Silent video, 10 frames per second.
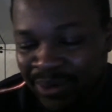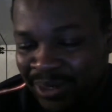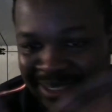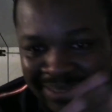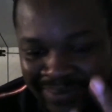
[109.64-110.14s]
and
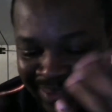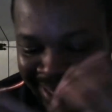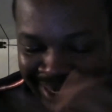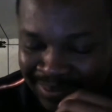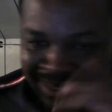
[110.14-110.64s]
stuff like
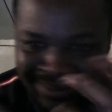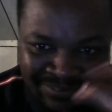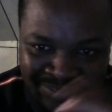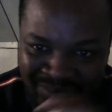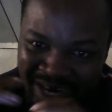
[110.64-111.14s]
that. It was just
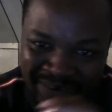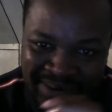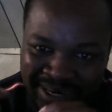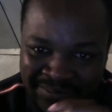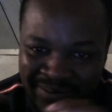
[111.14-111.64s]
kind of
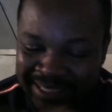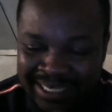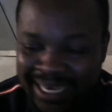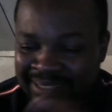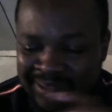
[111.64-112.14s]
find the right
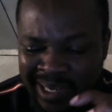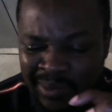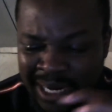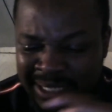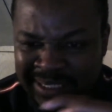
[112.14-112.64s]
size so that it
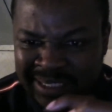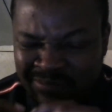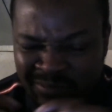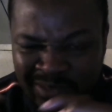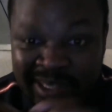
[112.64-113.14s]
would actually
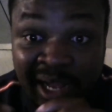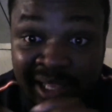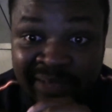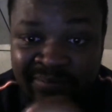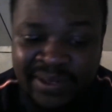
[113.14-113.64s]

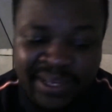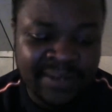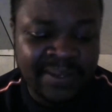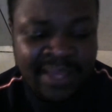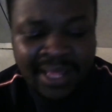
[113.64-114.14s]
snugly fit in
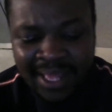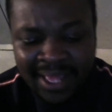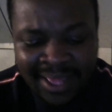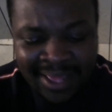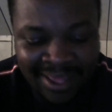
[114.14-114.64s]

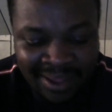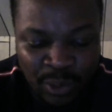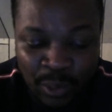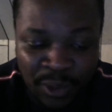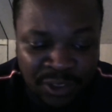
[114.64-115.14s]
we
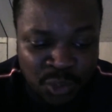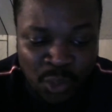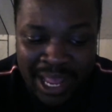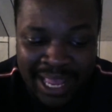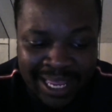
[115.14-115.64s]
worked
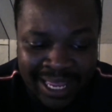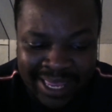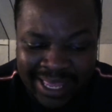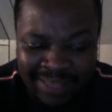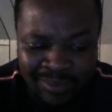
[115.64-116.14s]
way
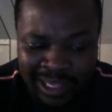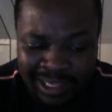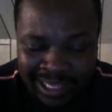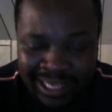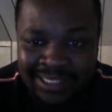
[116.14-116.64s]
it, like
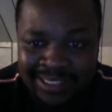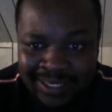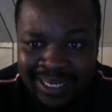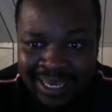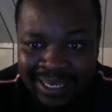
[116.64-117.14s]
late into the
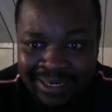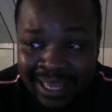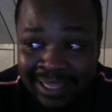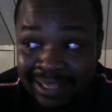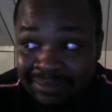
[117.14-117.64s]
night.
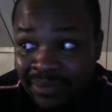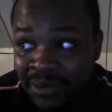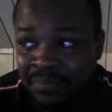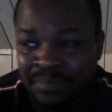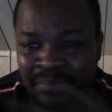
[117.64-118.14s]
Not like you
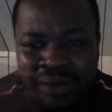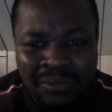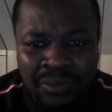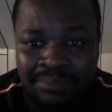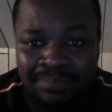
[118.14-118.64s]
know probably
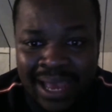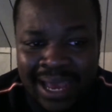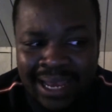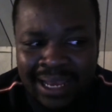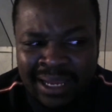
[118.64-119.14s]
what,
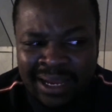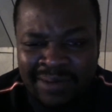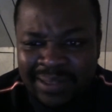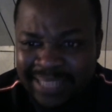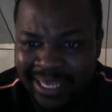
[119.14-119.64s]
pa-
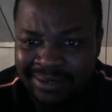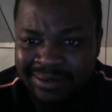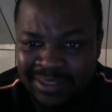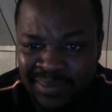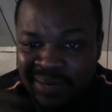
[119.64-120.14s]
around ten
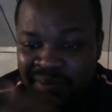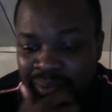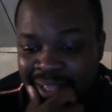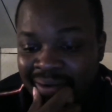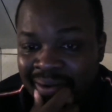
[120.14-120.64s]
is whenever we're
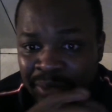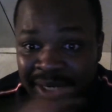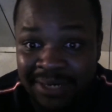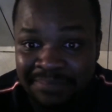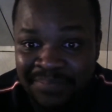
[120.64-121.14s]
like, okay, we're
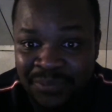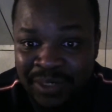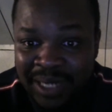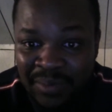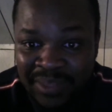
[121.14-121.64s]
done. We're
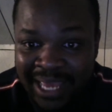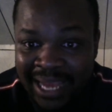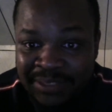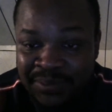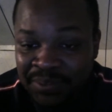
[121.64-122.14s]
done with the
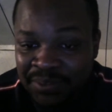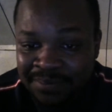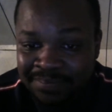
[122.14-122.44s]
actual